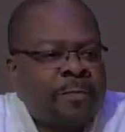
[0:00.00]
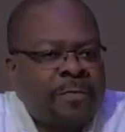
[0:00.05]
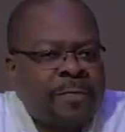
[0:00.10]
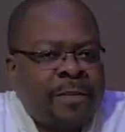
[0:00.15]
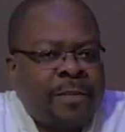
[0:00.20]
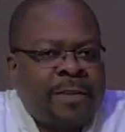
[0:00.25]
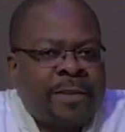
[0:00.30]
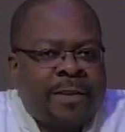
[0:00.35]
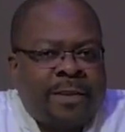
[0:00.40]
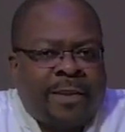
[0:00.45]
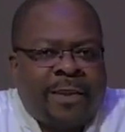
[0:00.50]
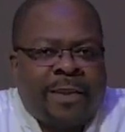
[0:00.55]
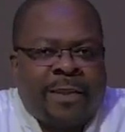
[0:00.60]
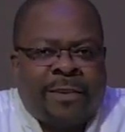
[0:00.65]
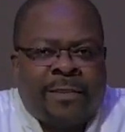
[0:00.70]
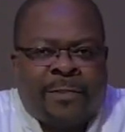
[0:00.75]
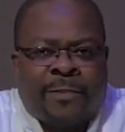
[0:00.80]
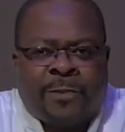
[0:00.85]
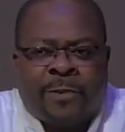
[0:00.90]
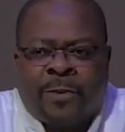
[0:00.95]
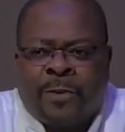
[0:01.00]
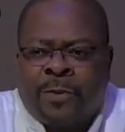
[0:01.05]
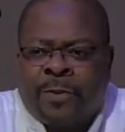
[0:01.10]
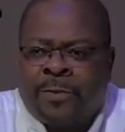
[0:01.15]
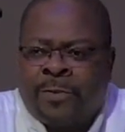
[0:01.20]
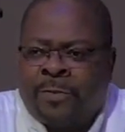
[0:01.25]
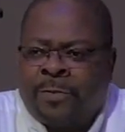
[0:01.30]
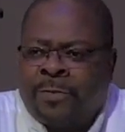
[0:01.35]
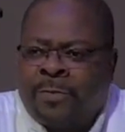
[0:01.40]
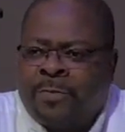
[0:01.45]
And
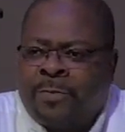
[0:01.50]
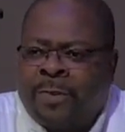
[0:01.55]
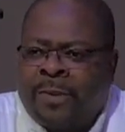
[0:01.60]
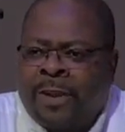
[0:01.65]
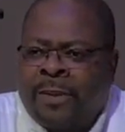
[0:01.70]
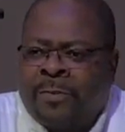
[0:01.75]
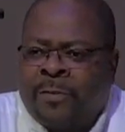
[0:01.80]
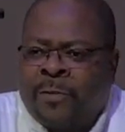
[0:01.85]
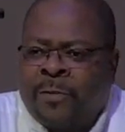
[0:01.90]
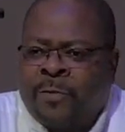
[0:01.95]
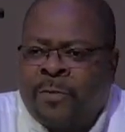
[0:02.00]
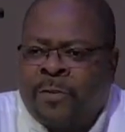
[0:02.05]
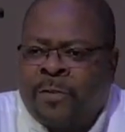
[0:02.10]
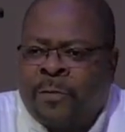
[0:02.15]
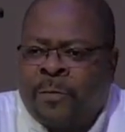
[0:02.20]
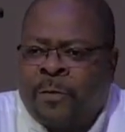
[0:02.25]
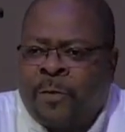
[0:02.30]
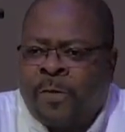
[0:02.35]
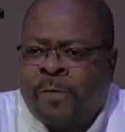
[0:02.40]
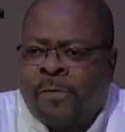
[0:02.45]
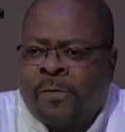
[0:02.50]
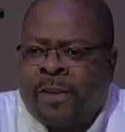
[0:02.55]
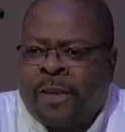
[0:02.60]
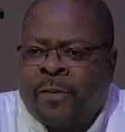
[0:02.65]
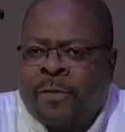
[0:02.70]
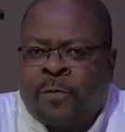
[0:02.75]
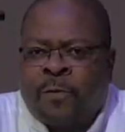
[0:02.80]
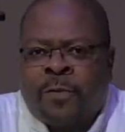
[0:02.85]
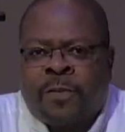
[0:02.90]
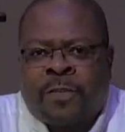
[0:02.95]
so when I saw his
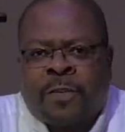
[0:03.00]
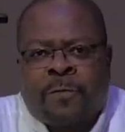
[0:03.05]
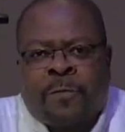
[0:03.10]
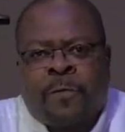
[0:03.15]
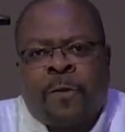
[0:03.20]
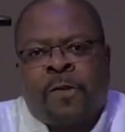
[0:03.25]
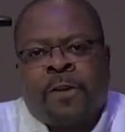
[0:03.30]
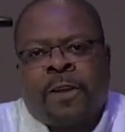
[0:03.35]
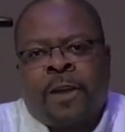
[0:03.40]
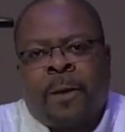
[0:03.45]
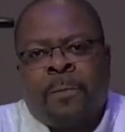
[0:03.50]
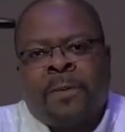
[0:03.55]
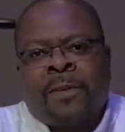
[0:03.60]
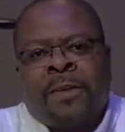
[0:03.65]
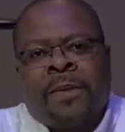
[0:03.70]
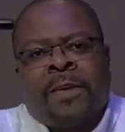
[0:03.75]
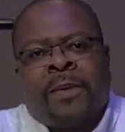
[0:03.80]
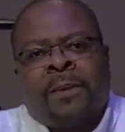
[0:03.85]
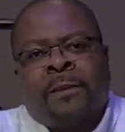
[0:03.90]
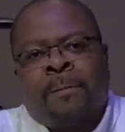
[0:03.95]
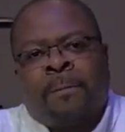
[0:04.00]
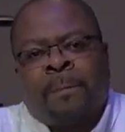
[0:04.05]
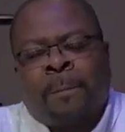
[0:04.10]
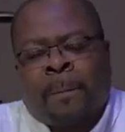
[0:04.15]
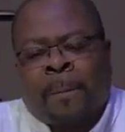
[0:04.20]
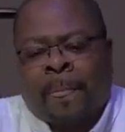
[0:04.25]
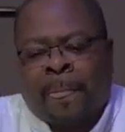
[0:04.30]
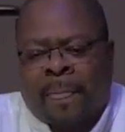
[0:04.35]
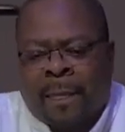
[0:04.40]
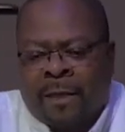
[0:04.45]
phone coming in,
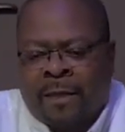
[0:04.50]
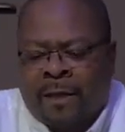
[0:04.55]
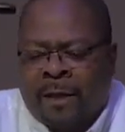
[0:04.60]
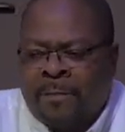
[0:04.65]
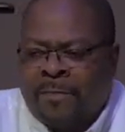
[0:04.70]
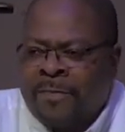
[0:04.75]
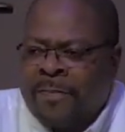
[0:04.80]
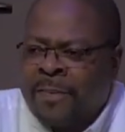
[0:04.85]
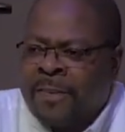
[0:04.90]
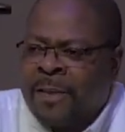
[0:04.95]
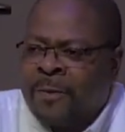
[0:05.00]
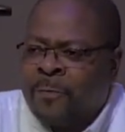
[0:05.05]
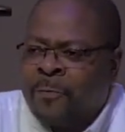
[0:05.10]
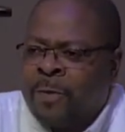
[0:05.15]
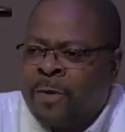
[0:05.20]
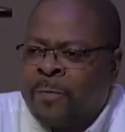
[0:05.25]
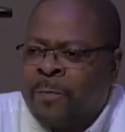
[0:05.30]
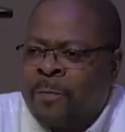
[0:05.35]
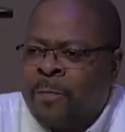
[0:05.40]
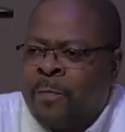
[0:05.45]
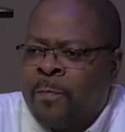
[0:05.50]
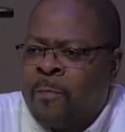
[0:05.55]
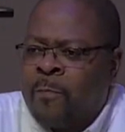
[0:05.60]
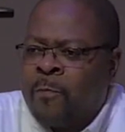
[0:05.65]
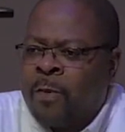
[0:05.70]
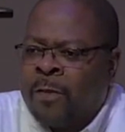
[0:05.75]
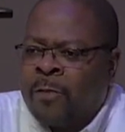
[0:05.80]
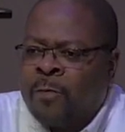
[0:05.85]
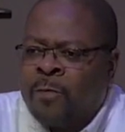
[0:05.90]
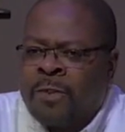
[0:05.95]
I'm thinking, what
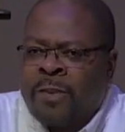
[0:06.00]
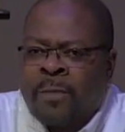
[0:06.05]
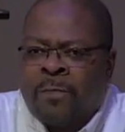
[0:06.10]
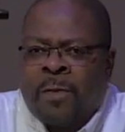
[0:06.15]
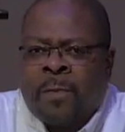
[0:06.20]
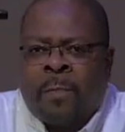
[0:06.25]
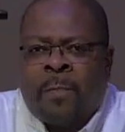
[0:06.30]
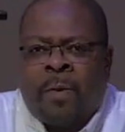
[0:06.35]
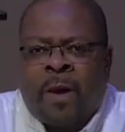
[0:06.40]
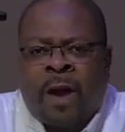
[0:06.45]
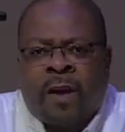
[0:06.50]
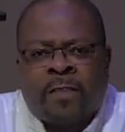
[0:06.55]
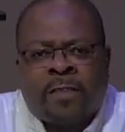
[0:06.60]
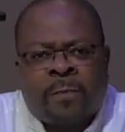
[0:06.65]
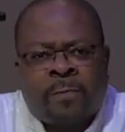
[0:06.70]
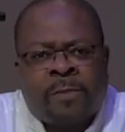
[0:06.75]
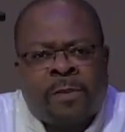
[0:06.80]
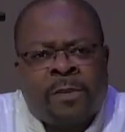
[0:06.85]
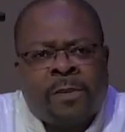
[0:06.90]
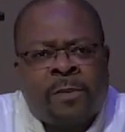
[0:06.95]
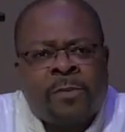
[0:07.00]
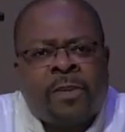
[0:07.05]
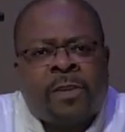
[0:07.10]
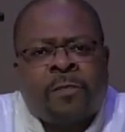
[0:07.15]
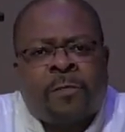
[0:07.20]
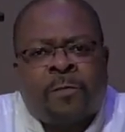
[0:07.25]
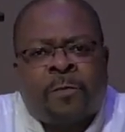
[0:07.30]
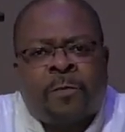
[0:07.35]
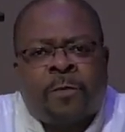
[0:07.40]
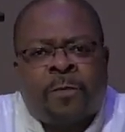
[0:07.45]
could he be possibly looking
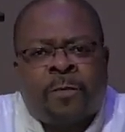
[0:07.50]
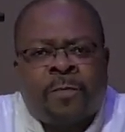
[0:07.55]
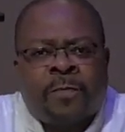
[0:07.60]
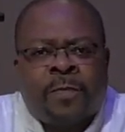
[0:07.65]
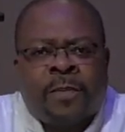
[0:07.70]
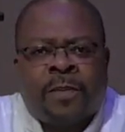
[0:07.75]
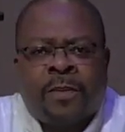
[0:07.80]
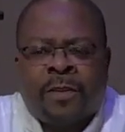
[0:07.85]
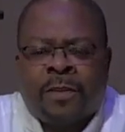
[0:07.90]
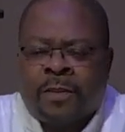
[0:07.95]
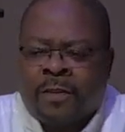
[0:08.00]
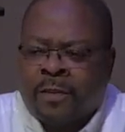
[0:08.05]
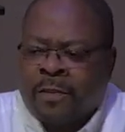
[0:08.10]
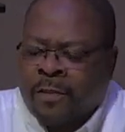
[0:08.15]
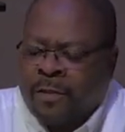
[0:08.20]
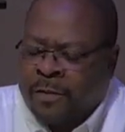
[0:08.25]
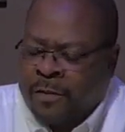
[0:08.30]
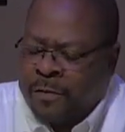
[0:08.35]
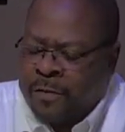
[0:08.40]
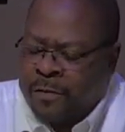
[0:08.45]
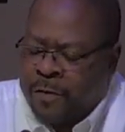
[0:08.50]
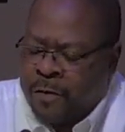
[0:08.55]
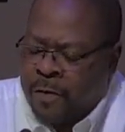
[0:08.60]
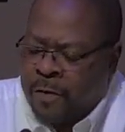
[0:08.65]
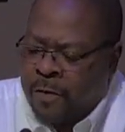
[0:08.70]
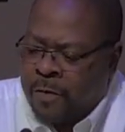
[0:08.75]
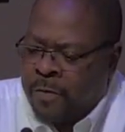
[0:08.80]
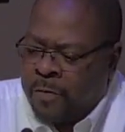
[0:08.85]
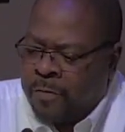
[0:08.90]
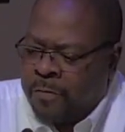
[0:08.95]
for?
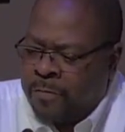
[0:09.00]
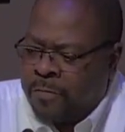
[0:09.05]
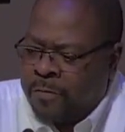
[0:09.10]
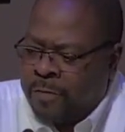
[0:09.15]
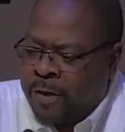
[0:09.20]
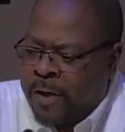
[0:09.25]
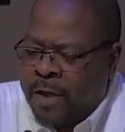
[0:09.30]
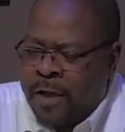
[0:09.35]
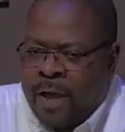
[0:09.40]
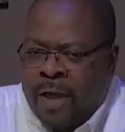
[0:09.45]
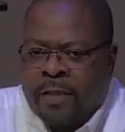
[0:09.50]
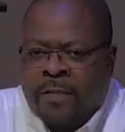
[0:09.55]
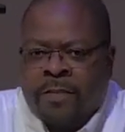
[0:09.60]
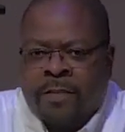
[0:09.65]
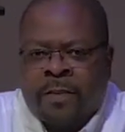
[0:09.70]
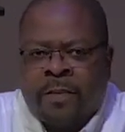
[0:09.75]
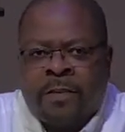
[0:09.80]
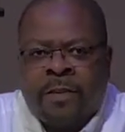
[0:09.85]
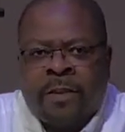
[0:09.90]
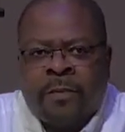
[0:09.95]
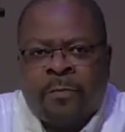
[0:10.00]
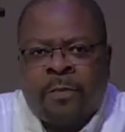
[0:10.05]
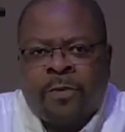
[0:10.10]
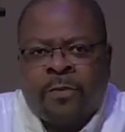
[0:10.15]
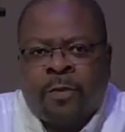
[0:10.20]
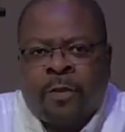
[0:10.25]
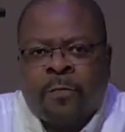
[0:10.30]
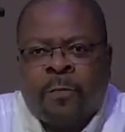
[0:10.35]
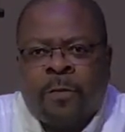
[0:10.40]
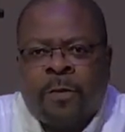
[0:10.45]
So I answered, and we talked
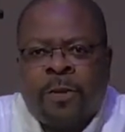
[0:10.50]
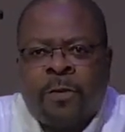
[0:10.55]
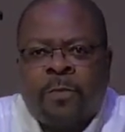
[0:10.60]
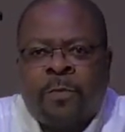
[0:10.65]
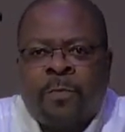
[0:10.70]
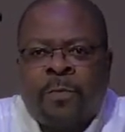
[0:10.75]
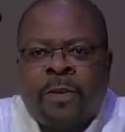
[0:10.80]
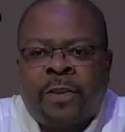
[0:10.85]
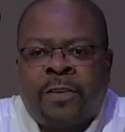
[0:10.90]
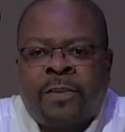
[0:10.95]
for a little bit.